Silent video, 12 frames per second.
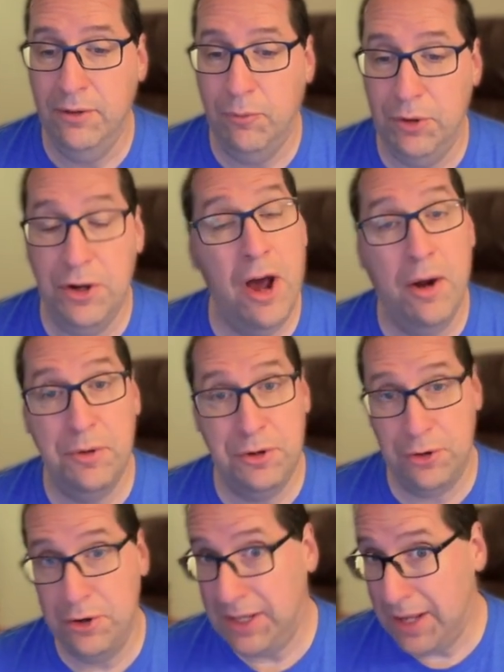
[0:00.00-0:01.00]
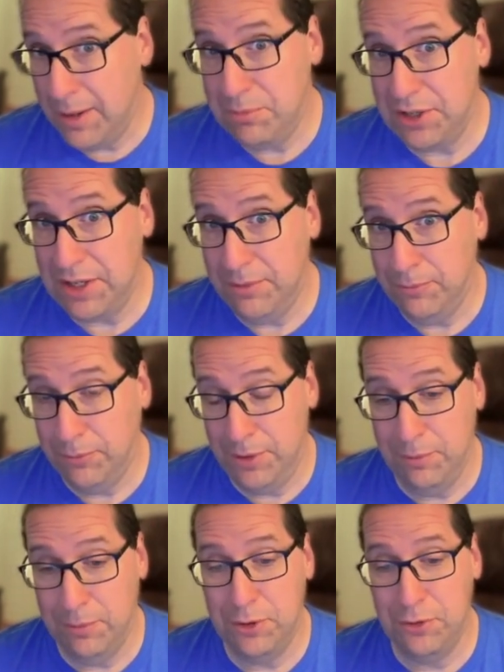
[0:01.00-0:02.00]
not returning empty.
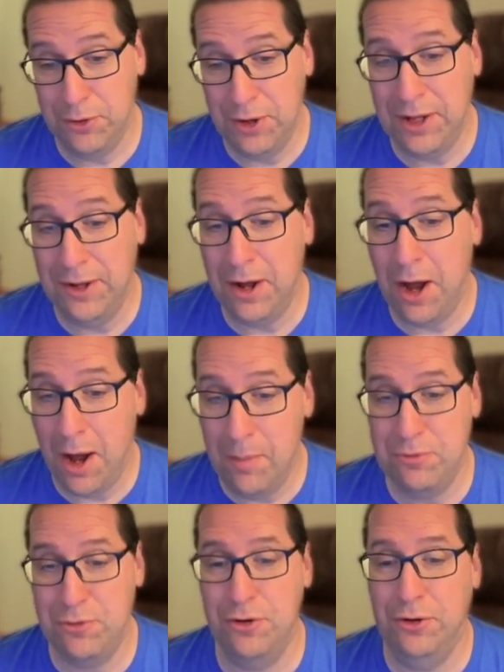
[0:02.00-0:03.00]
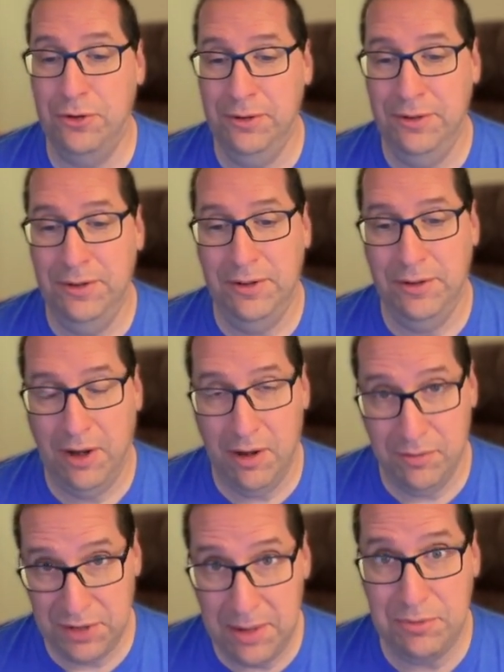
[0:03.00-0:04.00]
We're returning an optional
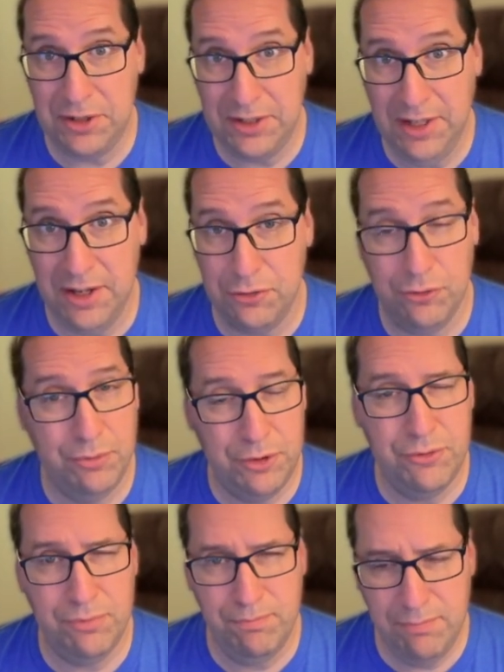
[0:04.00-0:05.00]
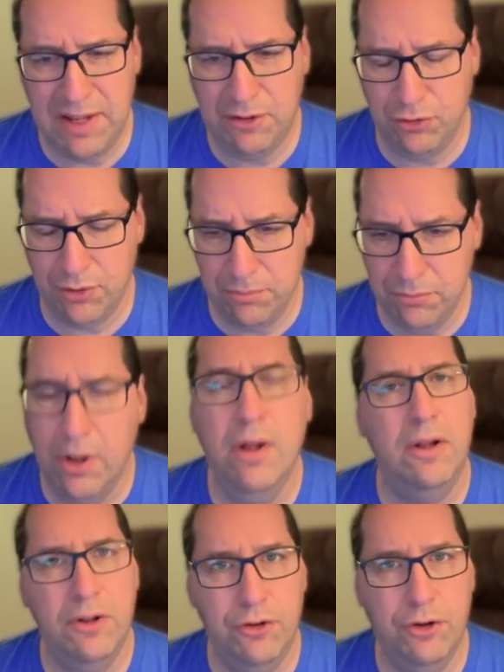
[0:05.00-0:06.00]
of an empty list, which makes some
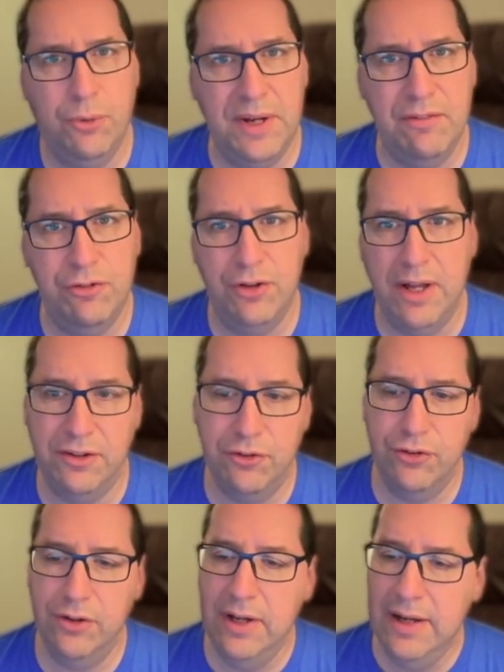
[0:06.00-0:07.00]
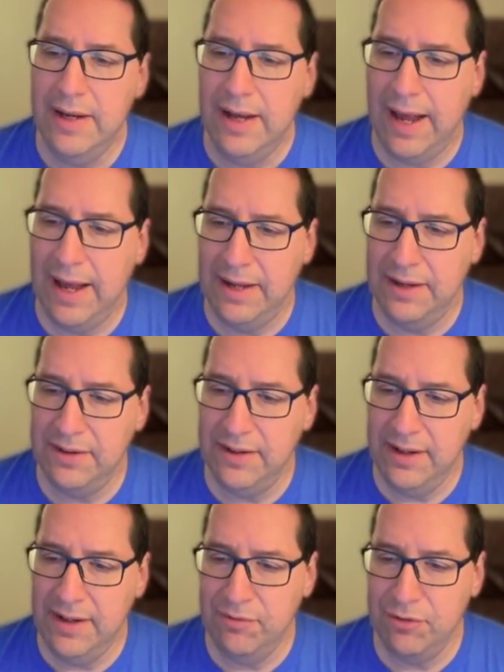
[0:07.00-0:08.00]
degree of sense. And
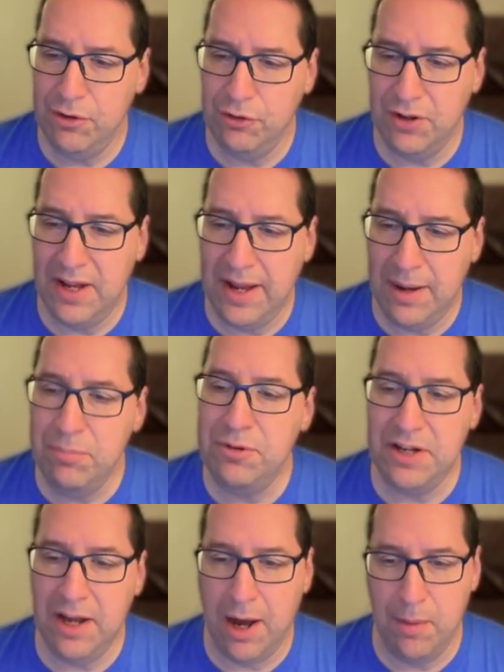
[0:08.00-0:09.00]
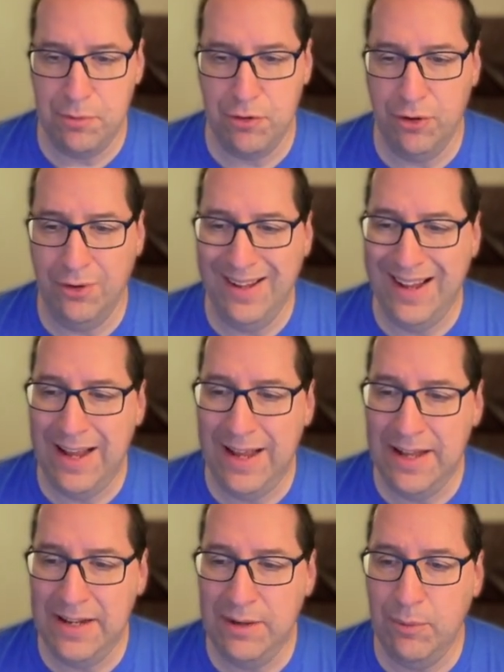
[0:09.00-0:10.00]
if there's an empty optional
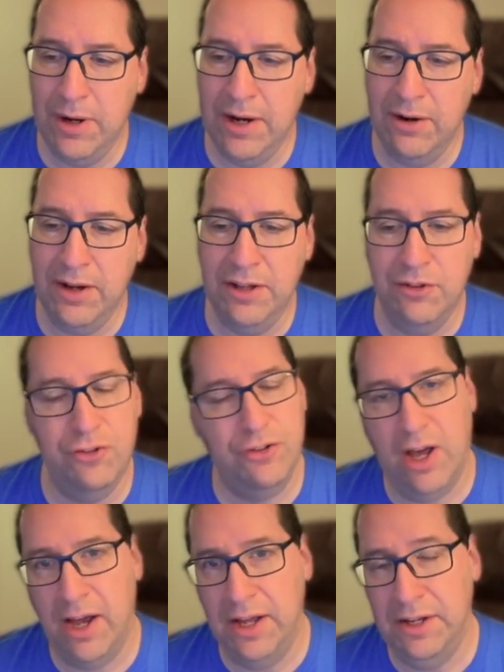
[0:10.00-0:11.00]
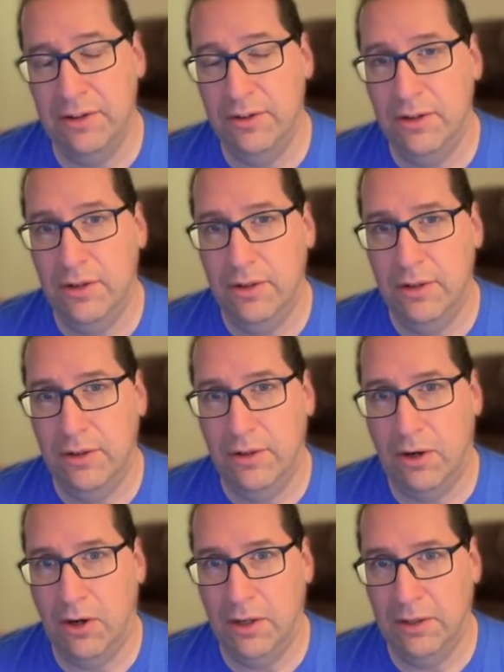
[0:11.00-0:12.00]
anywhere inside
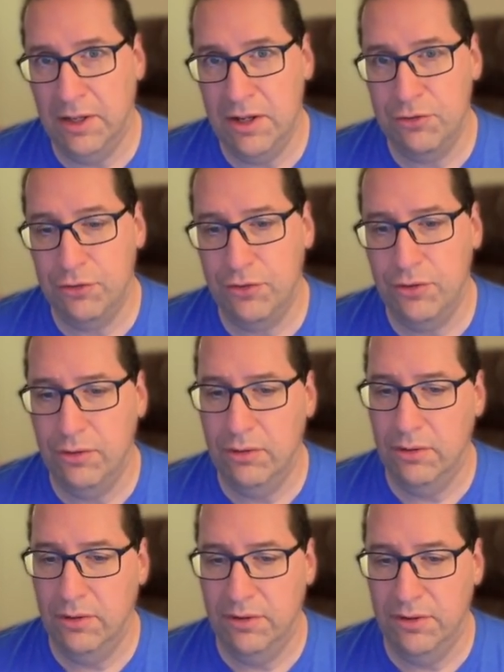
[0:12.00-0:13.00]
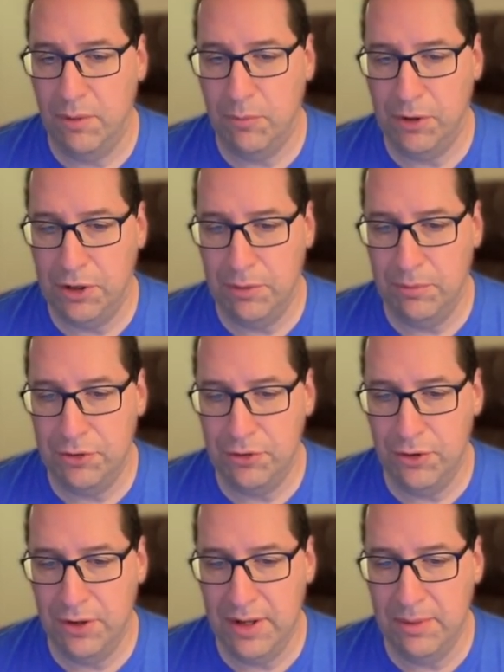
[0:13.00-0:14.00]
our list, then we're going to
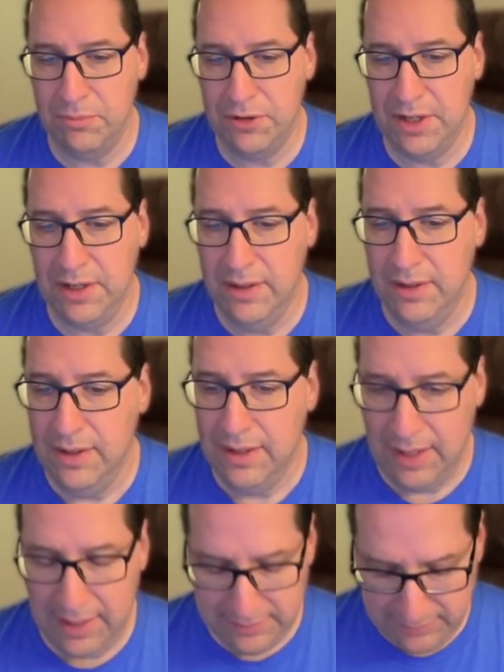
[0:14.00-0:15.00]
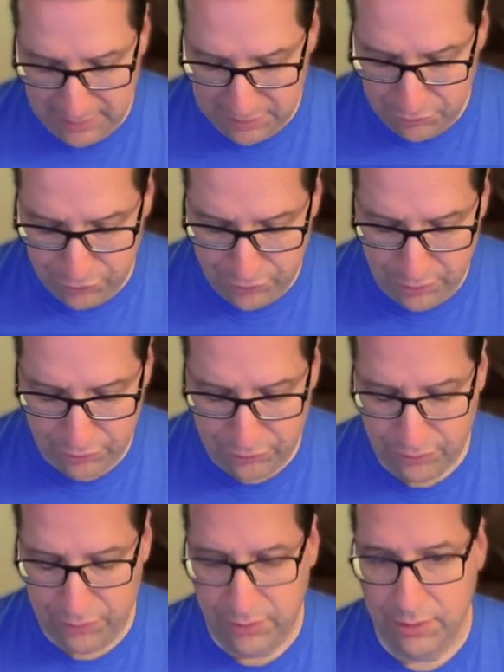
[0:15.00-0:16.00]
return empty. And let's just